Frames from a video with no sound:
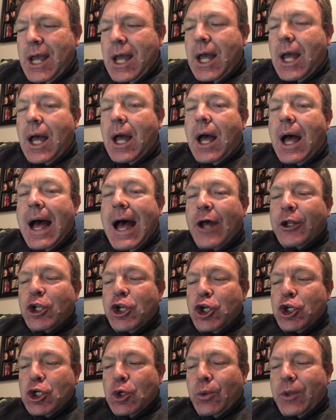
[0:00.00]
How do
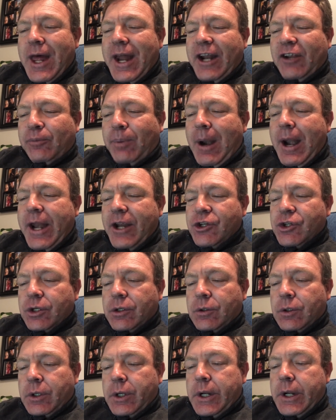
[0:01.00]
you do with that explanation?
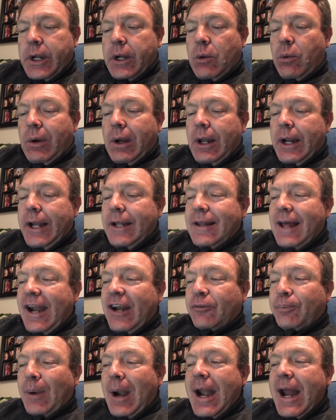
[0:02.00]
Well, in that
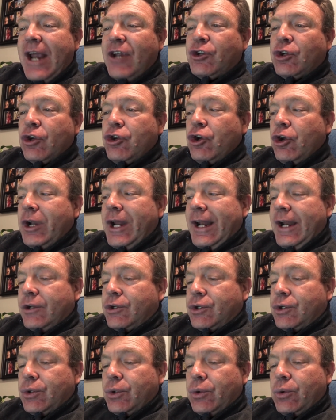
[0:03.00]
explanation, you needed
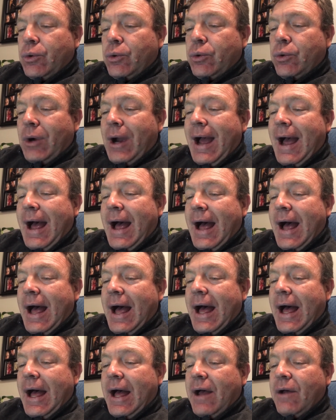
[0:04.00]
to
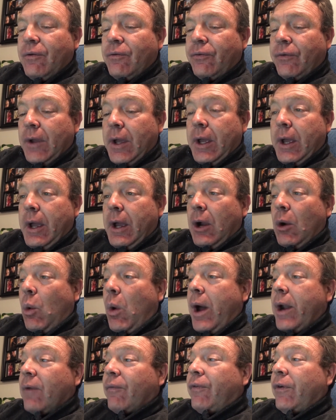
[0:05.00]
have
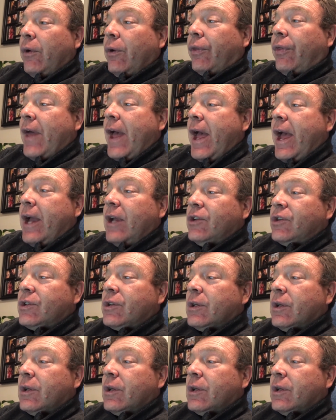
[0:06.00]
quite a few things.